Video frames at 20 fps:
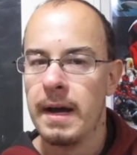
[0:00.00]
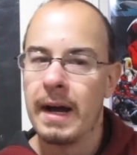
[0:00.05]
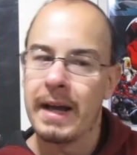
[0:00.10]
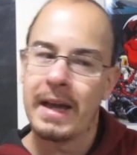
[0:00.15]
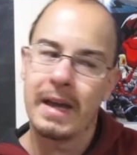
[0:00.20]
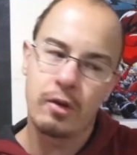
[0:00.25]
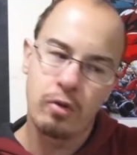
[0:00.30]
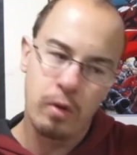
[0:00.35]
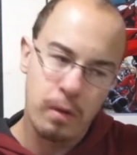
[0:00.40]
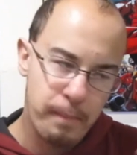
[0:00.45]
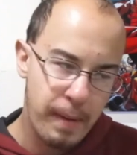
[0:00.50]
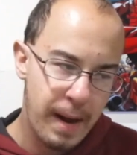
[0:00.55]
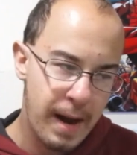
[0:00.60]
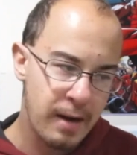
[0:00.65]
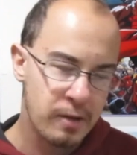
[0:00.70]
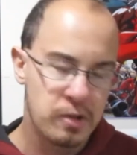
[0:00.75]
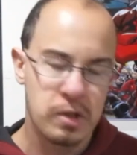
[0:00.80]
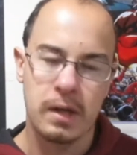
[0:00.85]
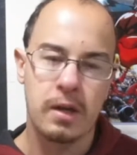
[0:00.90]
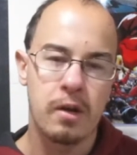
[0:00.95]
Again, going back,
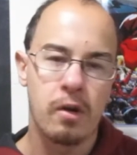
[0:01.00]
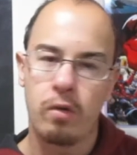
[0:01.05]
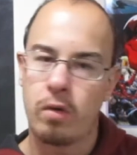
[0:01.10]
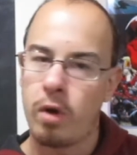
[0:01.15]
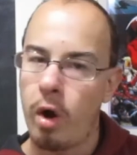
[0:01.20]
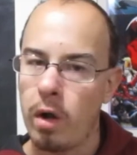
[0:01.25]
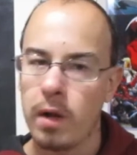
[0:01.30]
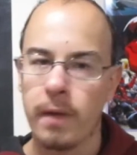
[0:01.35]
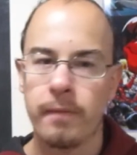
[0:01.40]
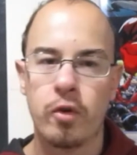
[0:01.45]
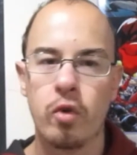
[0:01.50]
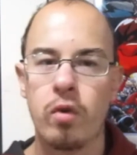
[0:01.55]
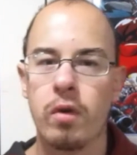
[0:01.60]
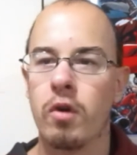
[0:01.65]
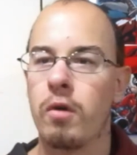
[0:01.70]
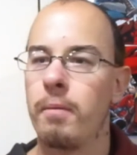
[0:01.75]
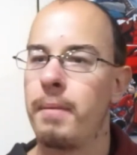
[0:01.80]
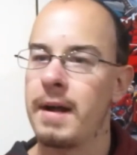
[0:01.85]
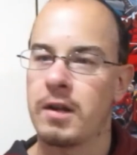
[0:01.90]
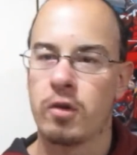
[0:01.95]
it's like, you know, Call of Duty
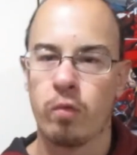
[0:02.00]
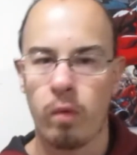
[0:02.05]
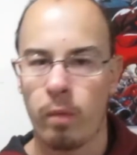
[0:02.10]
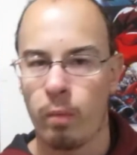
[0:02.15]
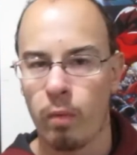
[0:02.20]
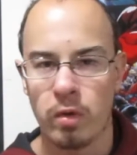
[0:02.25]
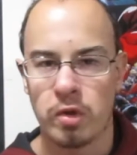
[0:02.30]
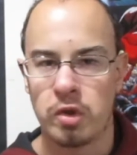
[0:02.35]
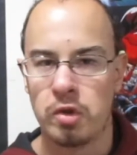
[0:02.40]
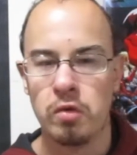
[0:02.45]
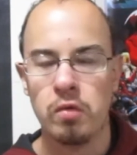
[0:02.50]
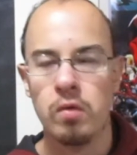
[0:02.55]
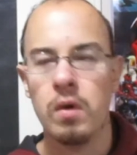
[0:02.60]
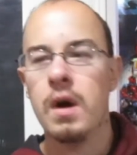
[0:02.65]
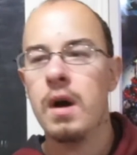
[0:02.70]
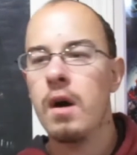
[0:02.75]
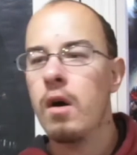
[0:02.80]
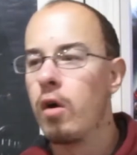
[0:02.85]
going back to World War II,